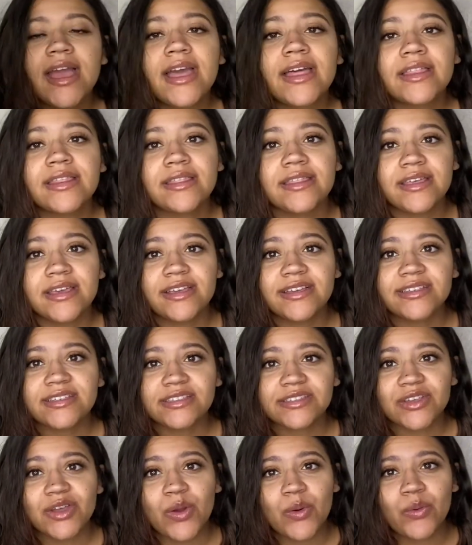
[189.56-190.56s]

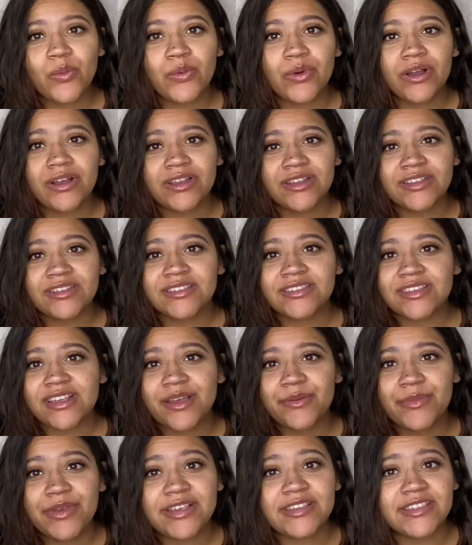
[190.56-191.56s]
This was
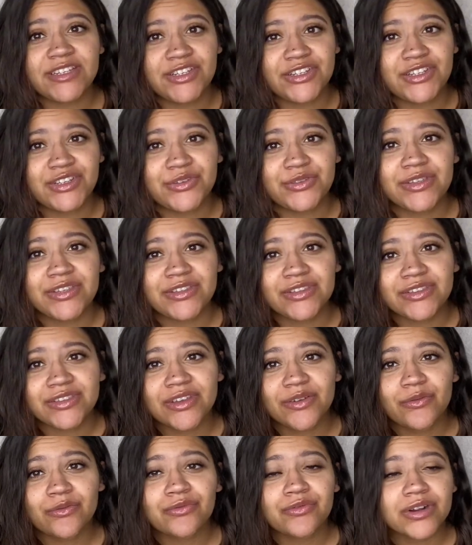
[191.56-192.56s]
amazing too.
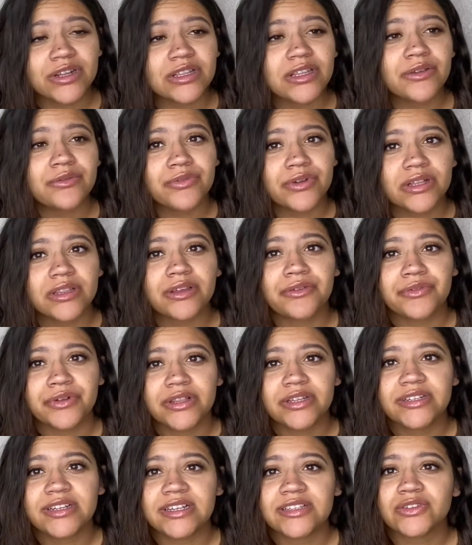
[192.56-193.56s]
This really
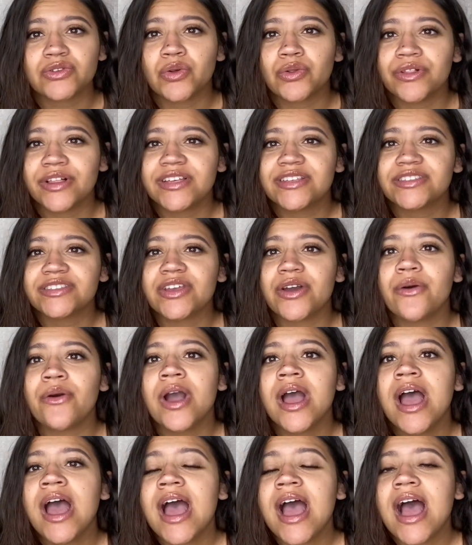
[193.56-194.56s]
does cool it. So
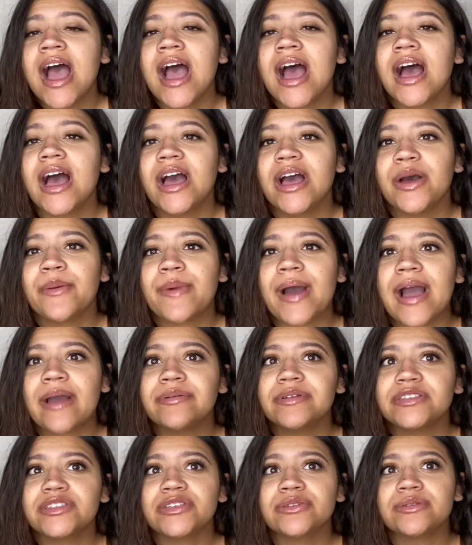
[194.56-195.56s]
I
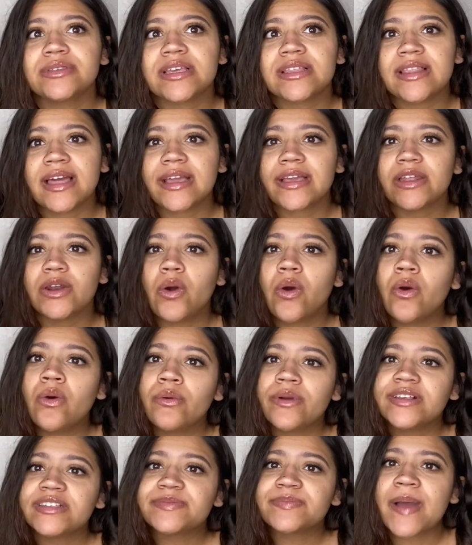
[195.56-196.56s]
was using like an
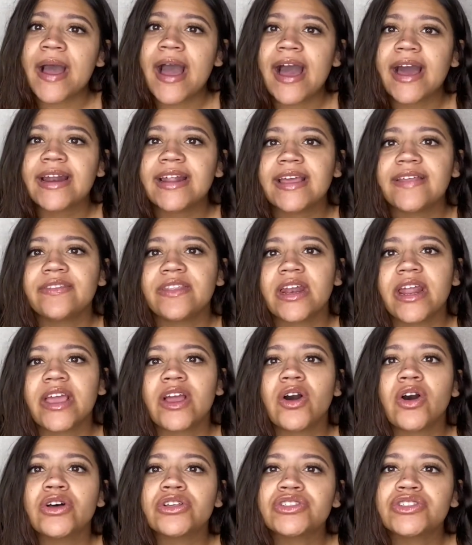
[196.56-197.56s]
always pad, and then I
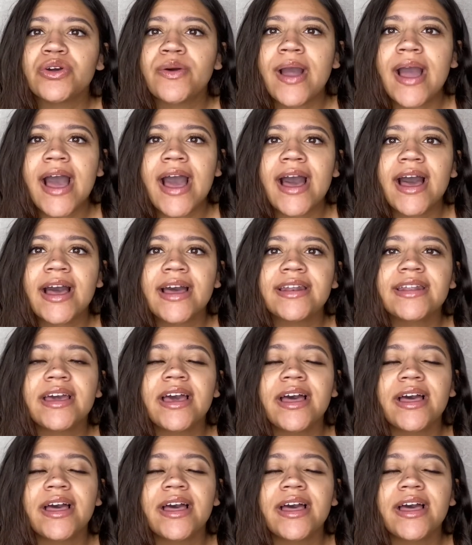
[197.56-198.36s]
also had